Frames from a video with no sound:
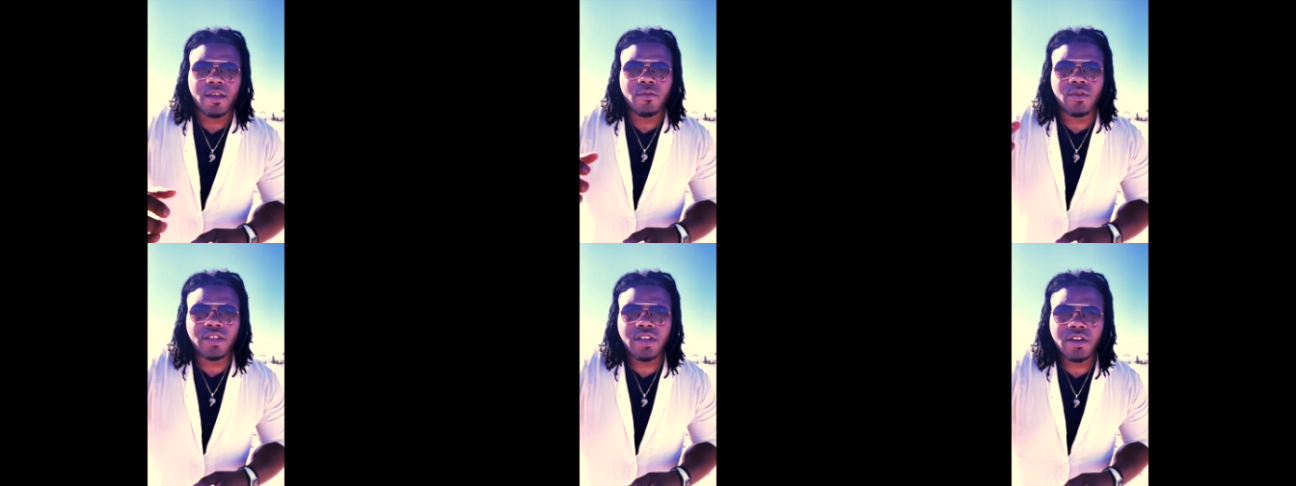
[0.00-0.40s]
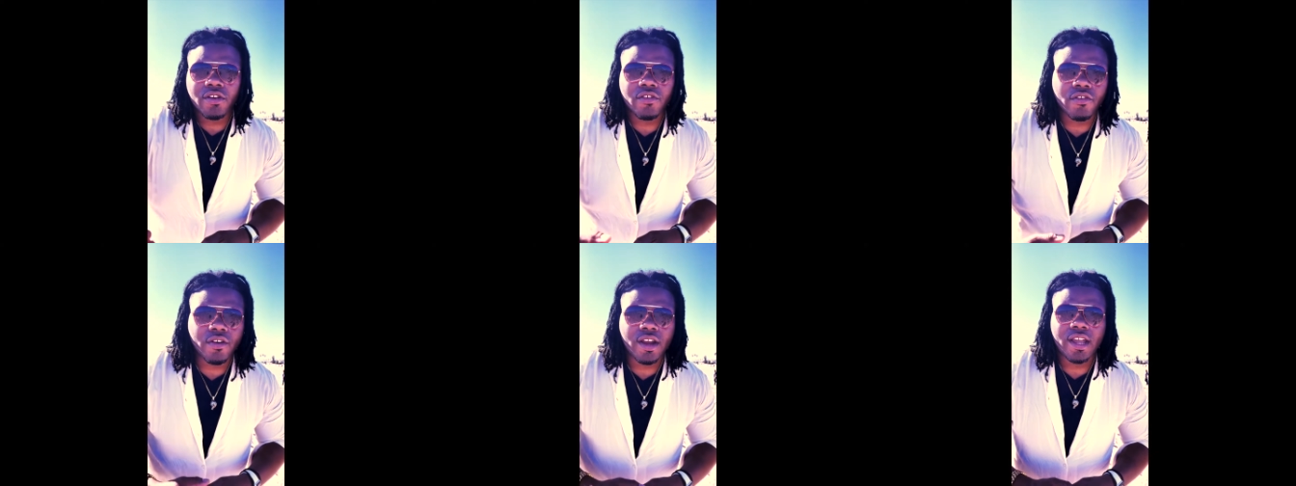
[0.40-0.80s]
when you're
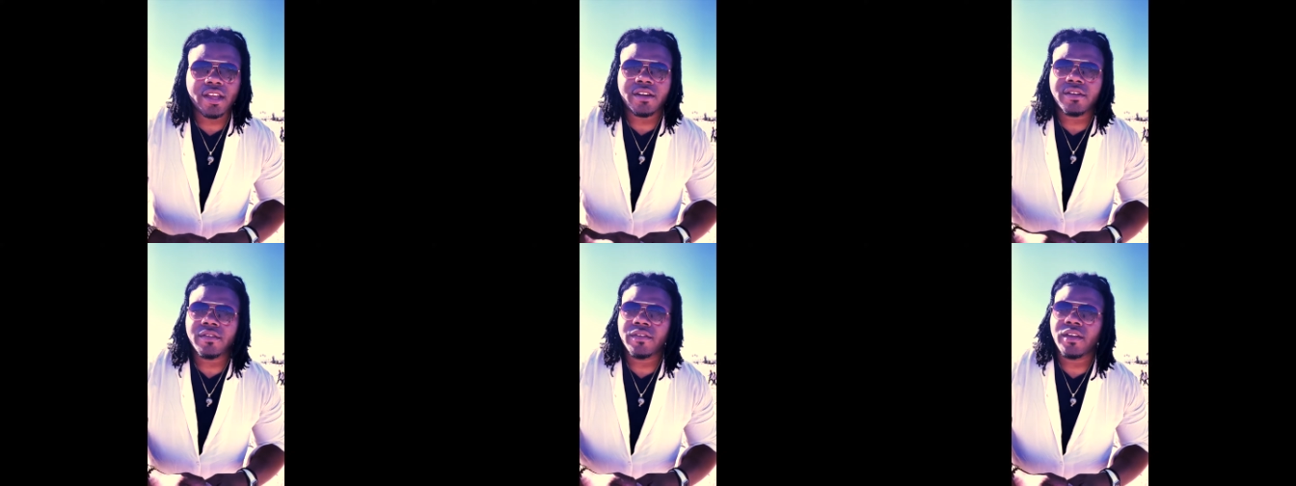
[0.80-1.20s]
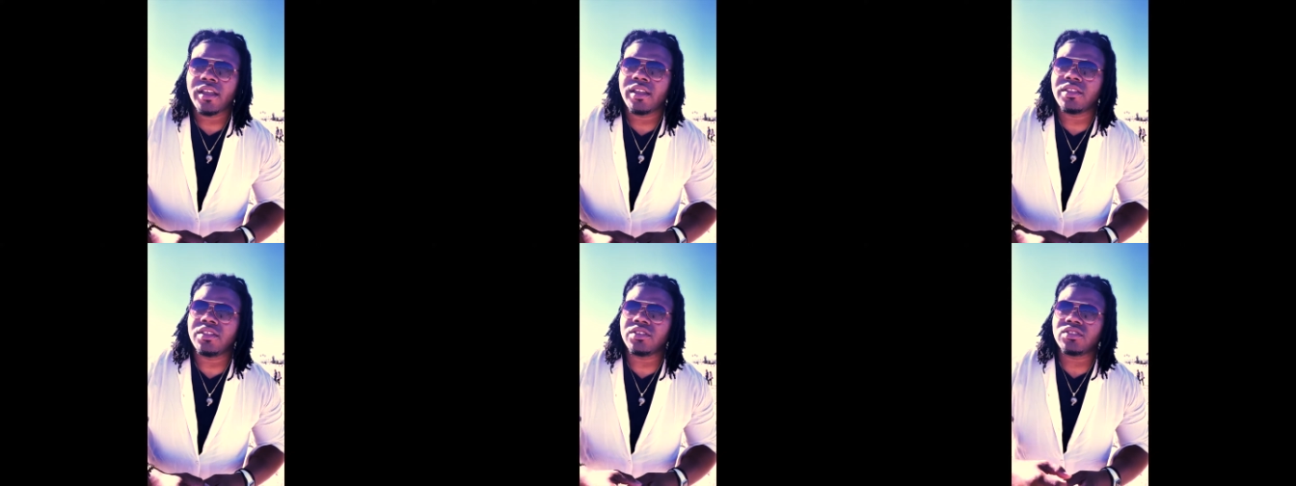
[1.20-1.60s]
creative,
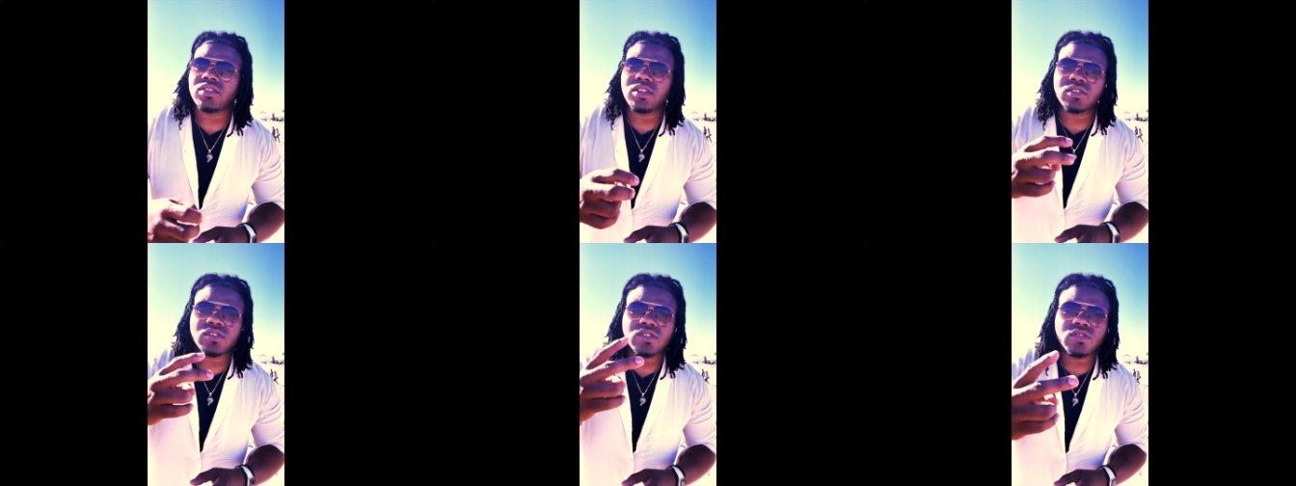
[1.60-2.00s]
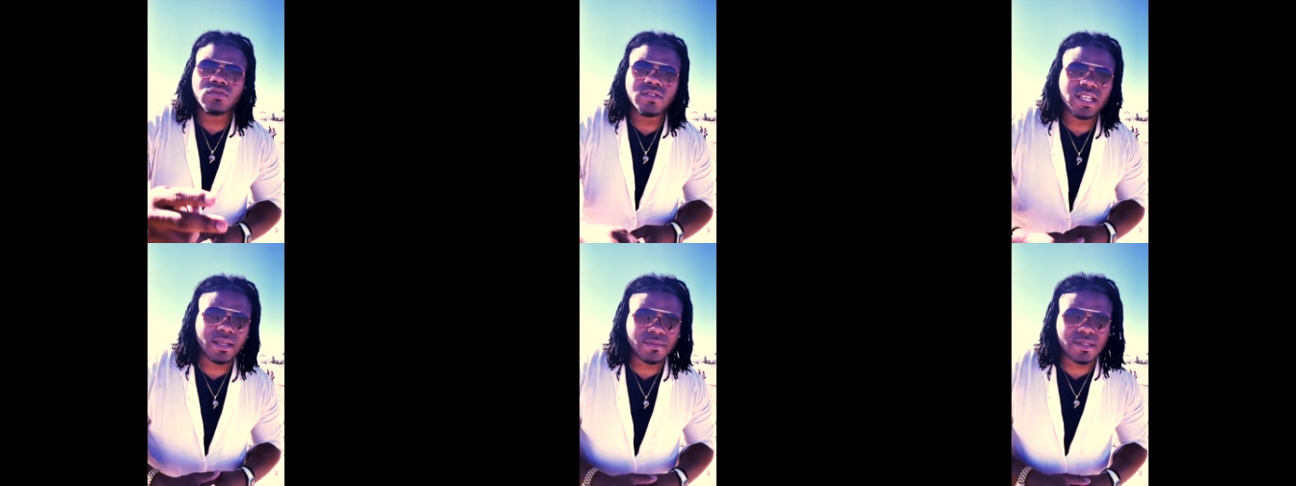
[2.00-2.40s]
there's two
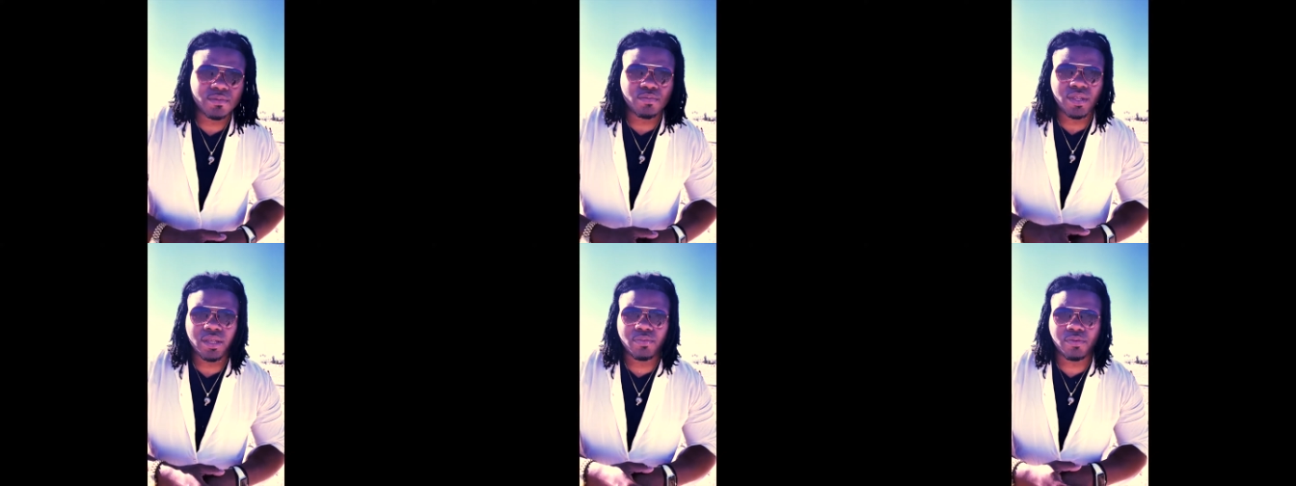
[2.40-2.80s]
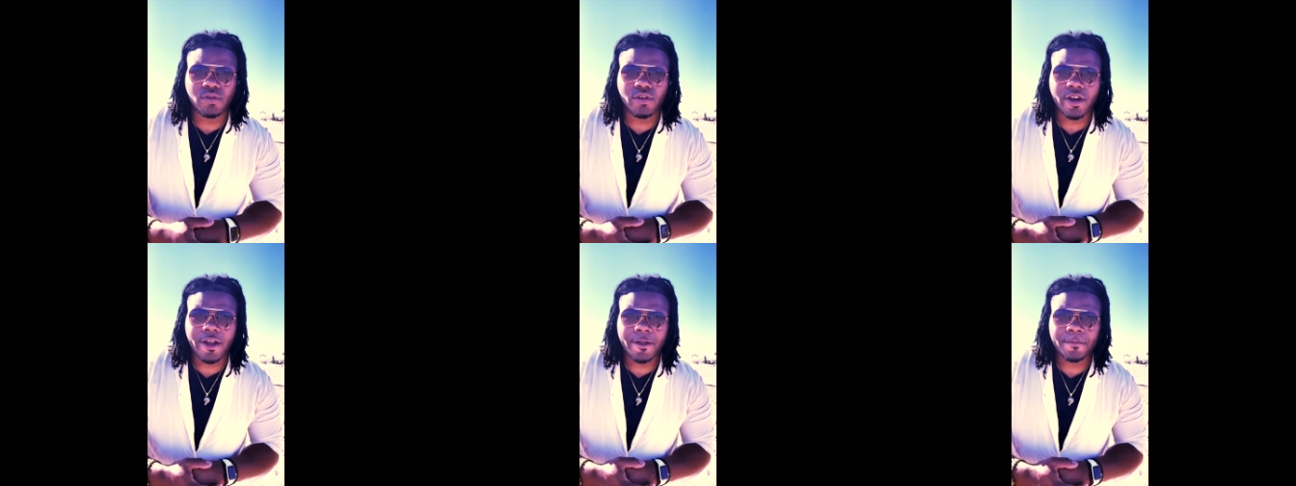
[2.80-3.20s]
types of people,
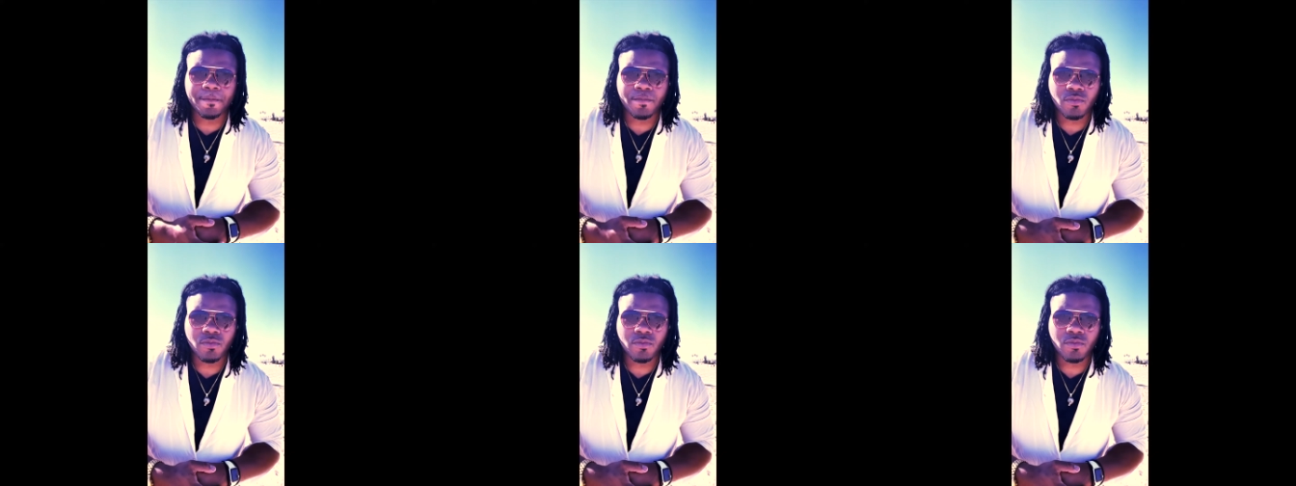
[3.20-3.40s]
right?